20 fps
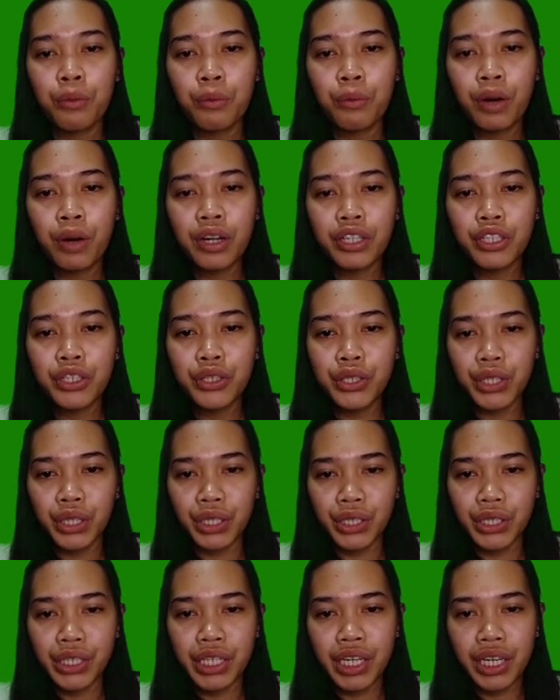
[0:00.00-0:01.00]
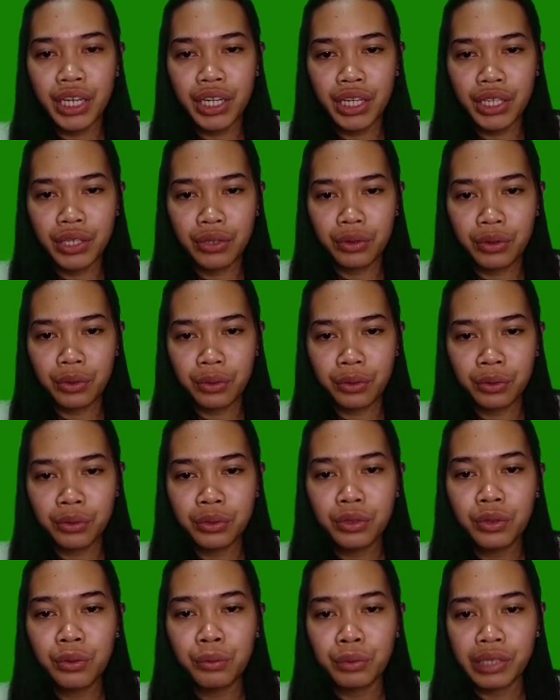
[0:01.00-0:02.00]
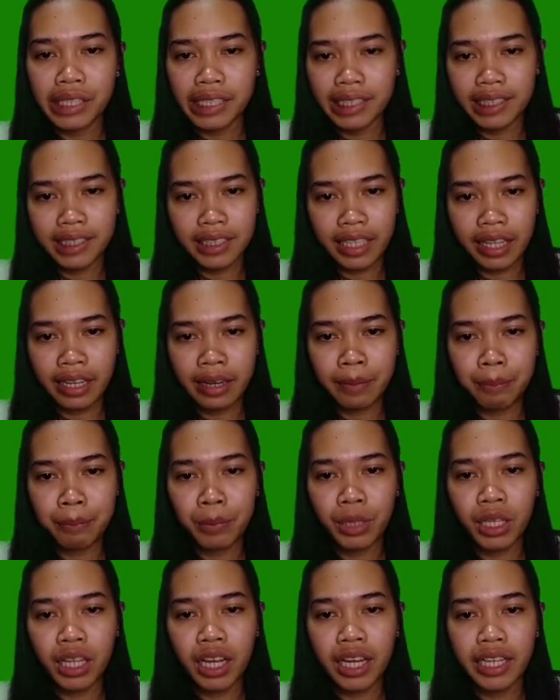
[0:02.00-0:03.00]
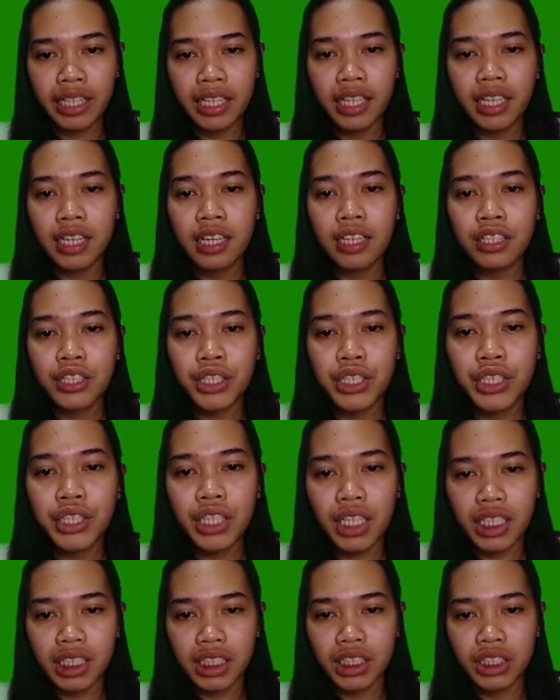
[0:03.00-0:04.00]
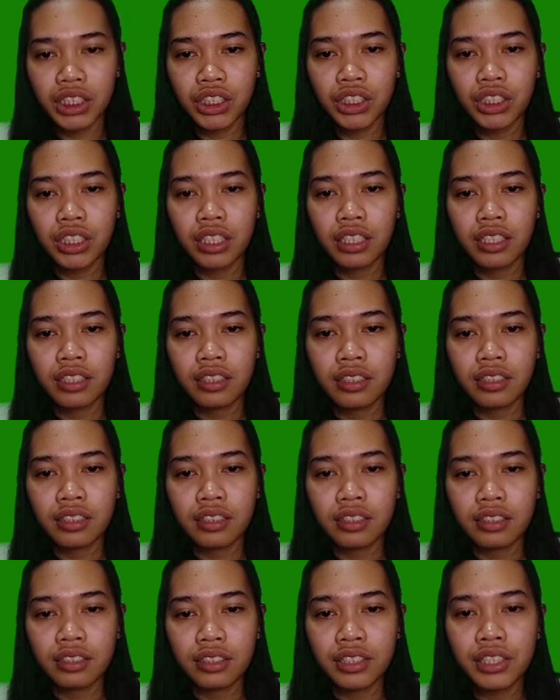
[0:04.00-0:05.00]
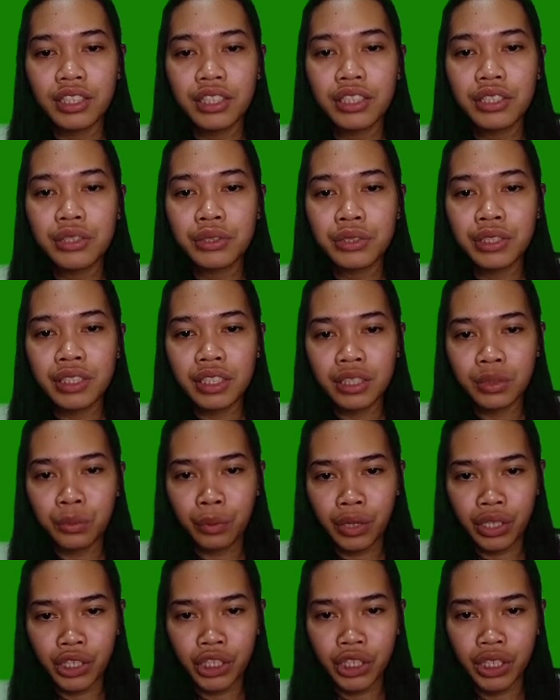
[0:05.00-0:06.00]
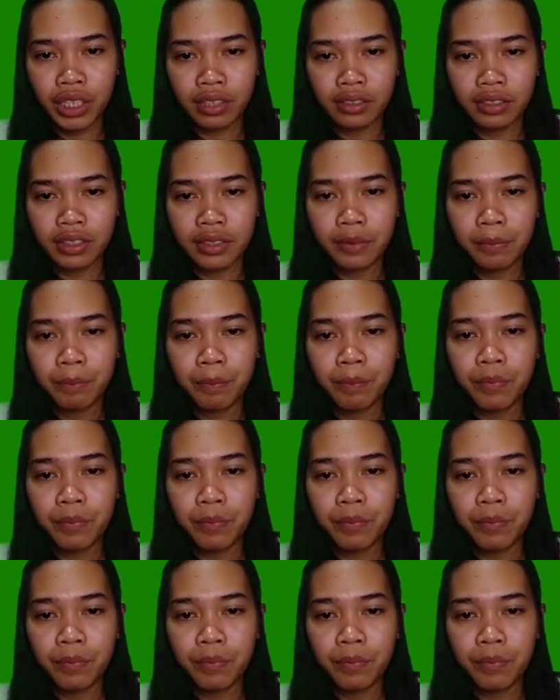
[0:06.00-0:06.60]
what you're learning in your own words and apply your knowledge to new situations.